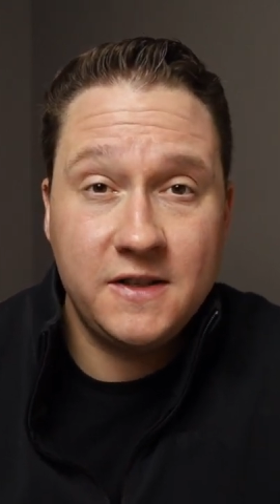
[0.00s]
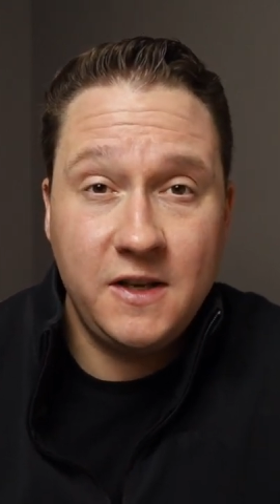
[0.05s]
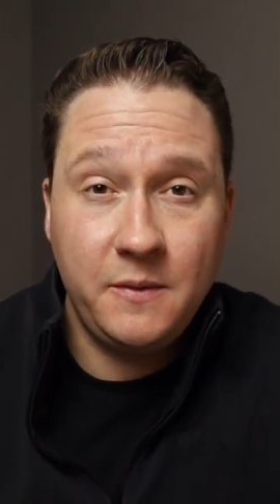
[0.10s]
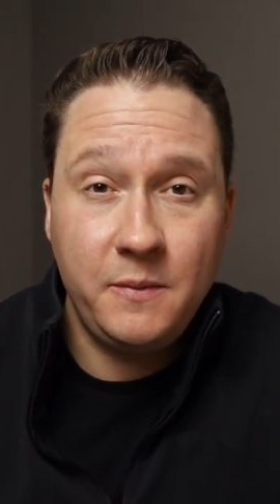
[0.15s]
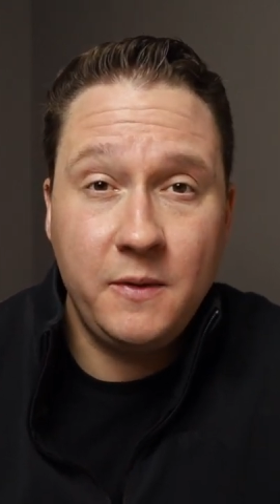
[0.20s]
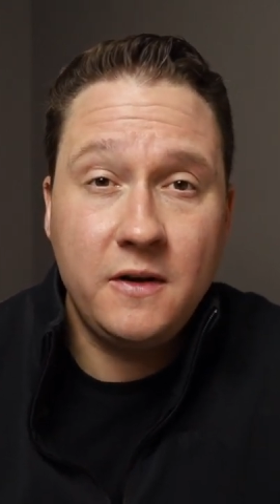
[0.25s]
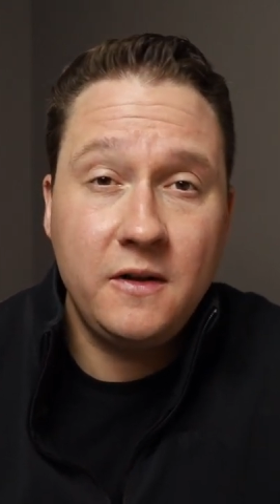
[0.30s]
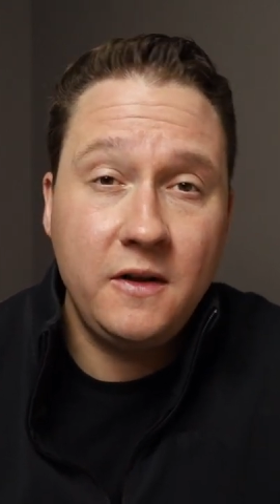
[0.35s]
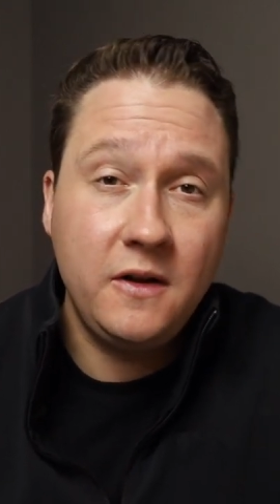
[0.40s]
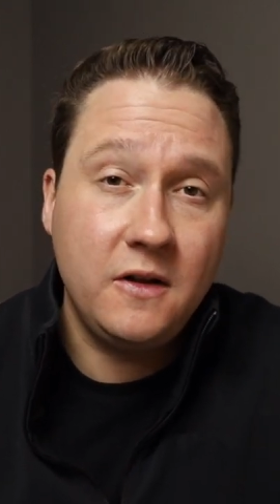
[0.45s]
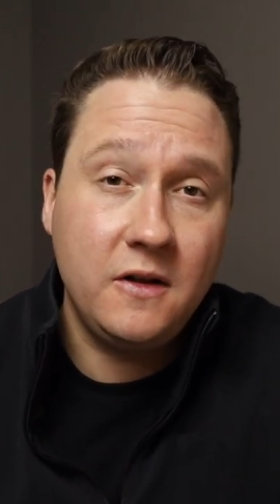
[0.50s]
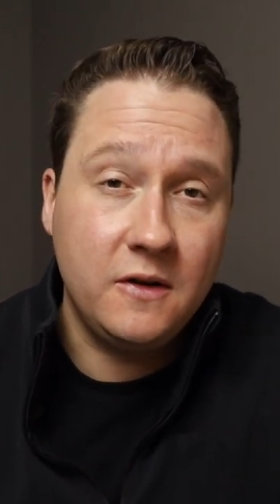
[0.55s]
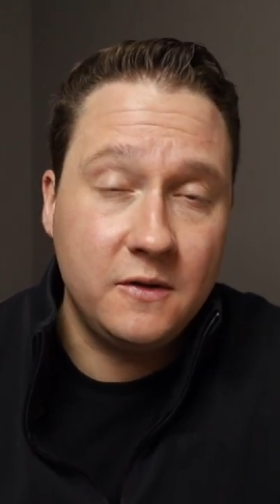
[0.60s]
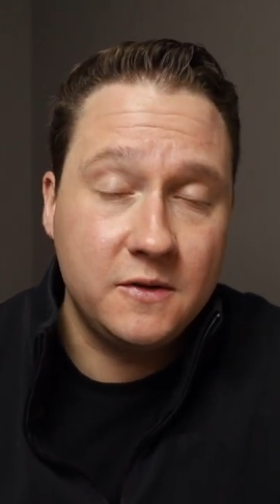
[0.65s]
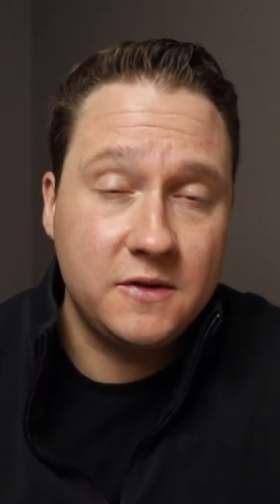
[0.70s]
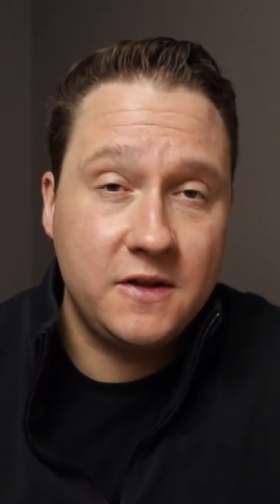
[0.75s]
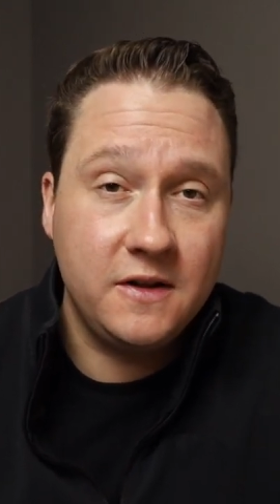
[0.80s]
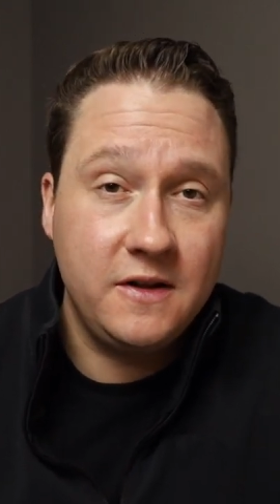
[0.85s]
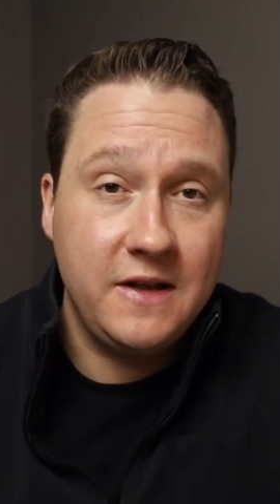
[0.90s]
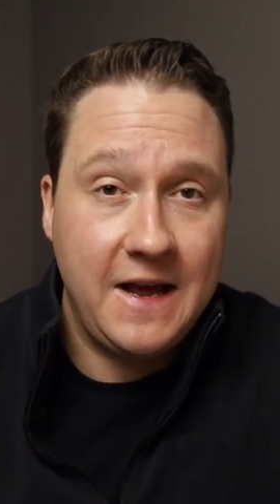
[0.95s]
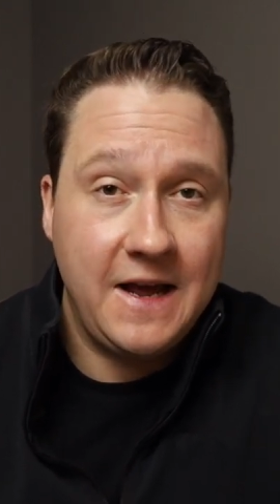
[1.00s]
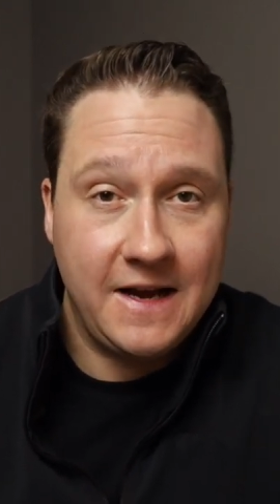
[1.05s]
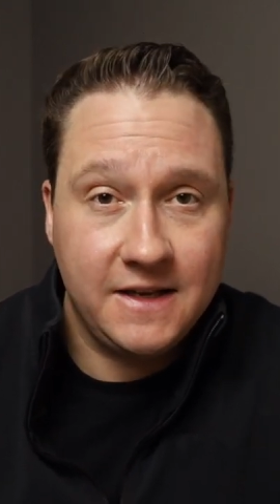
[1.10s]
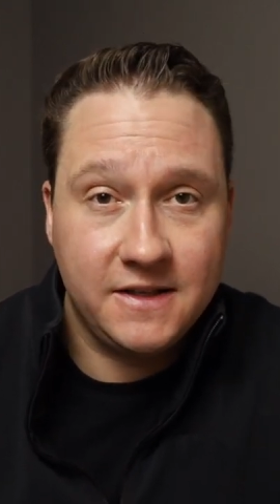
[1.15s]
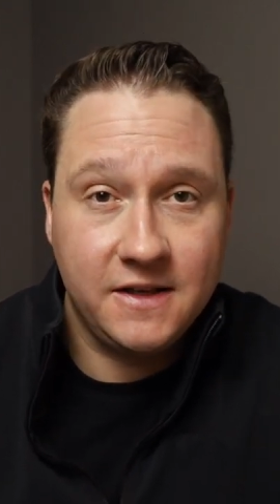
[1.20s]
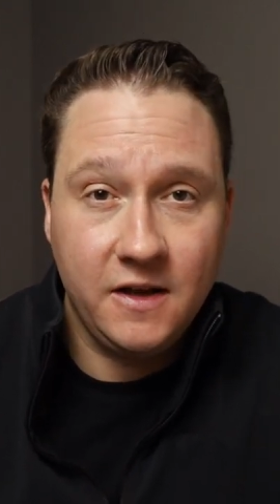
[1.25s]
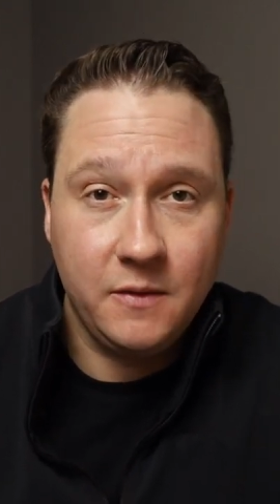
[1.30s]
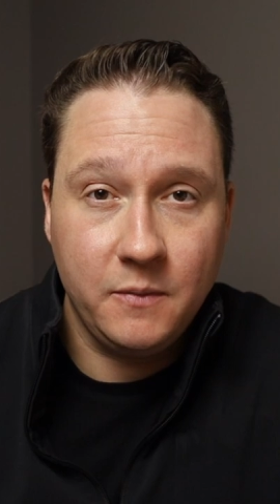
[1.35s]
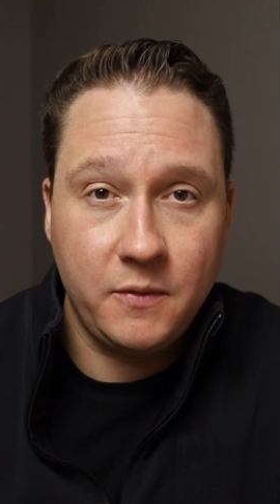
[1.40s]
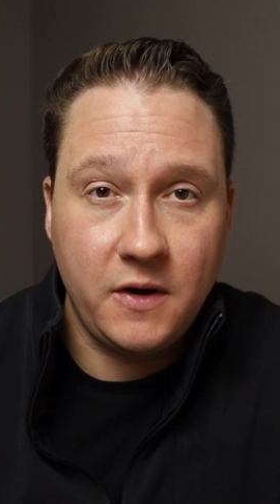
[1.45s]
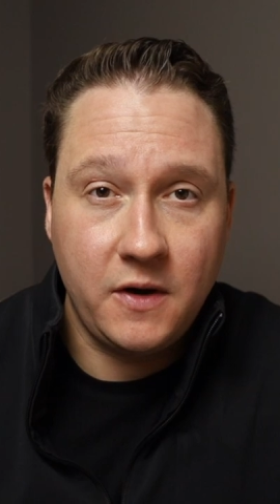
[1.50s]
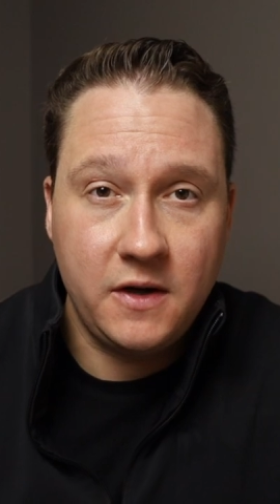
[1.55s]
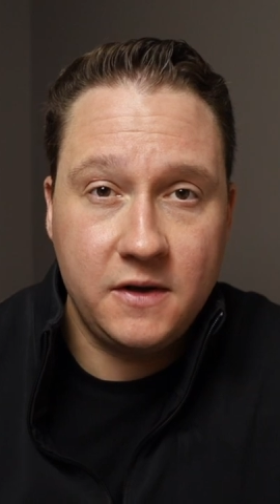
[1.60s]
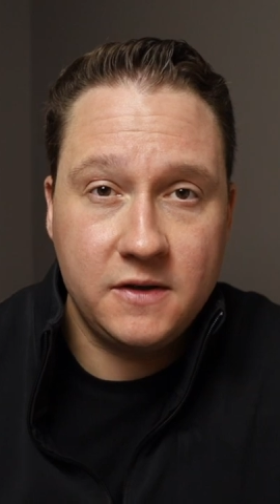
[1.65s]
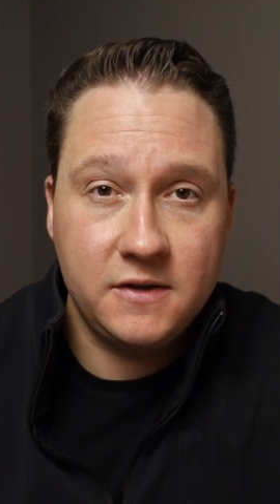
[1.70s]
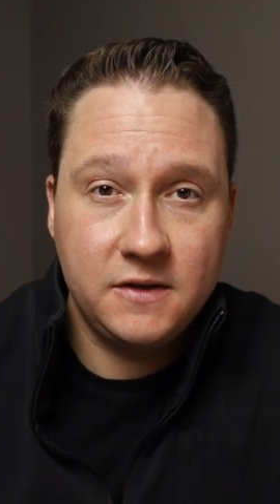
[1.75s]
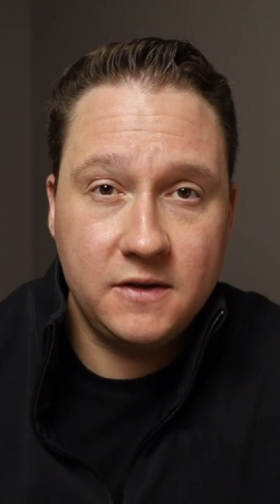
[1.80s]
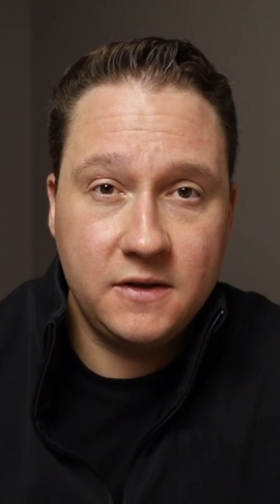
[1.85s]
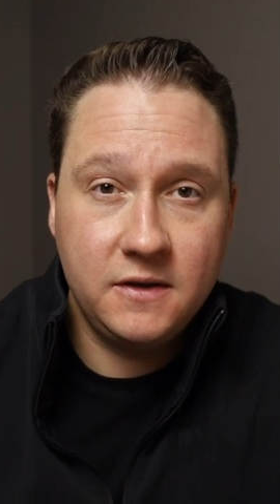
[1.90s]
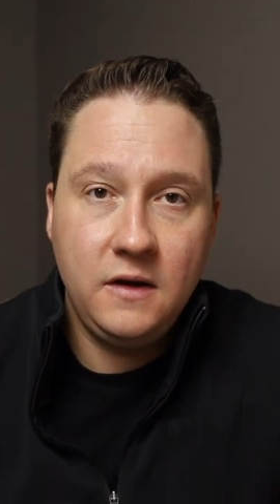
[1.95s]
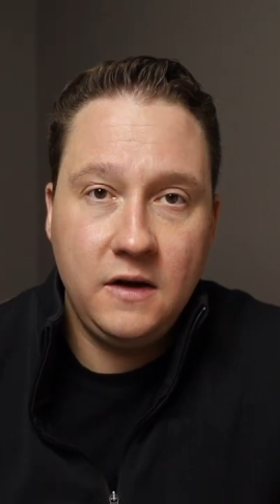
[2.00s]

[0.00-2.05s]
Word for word: typically close to the asking price.